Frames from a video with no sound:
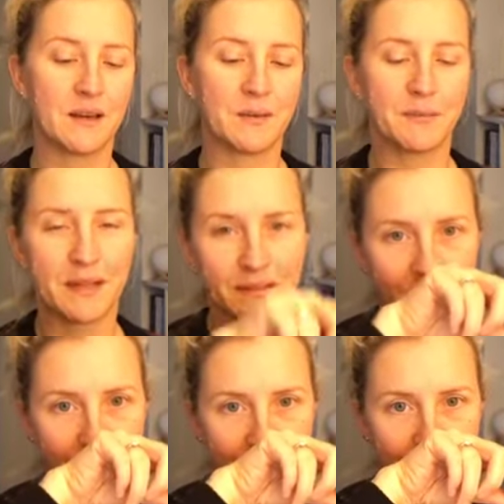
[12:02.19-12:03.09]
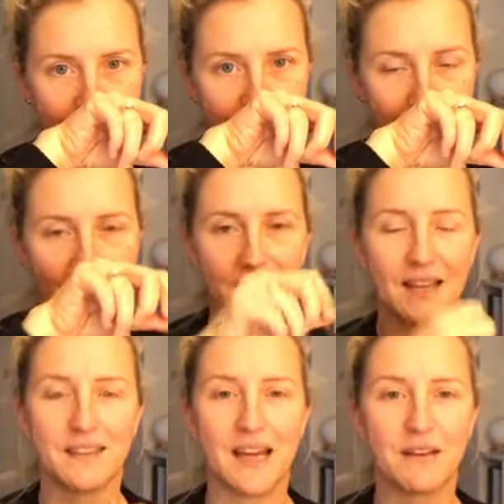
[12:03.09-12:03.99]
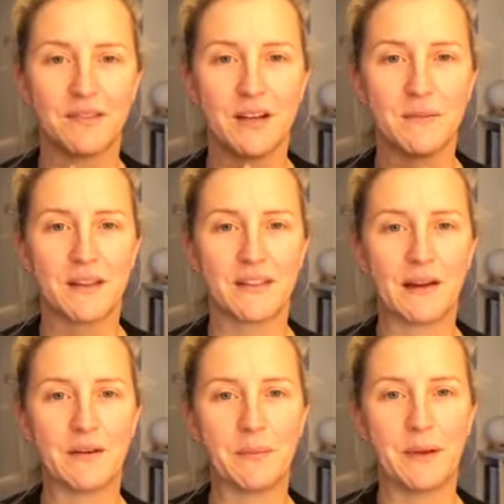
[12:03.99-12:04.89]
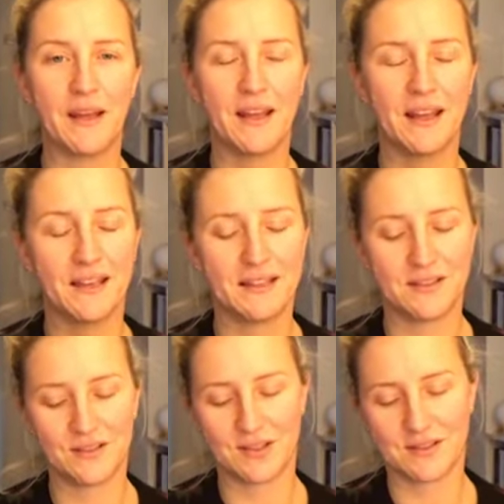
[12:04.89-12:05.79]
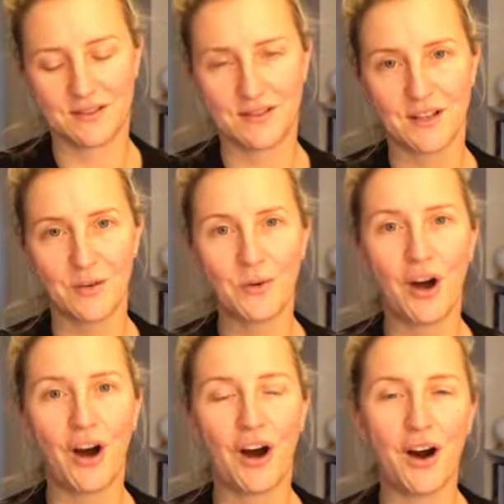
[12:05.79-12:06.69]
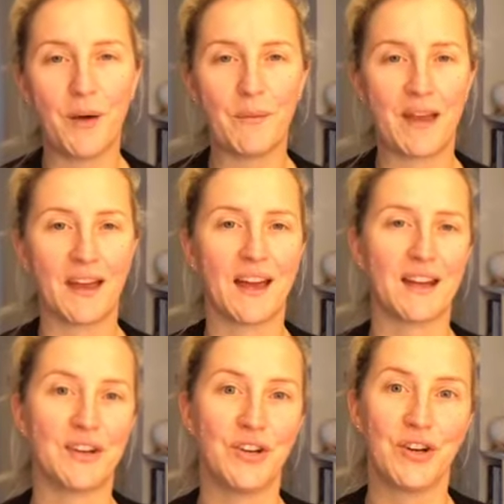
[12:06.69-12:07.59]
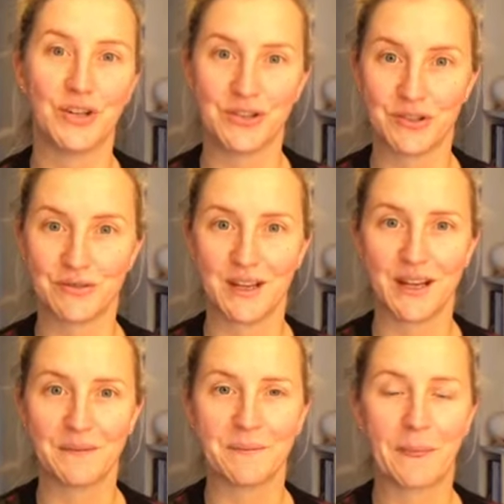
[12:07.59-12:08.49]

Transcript: But again, the aromatherapy is just so calming and nurturing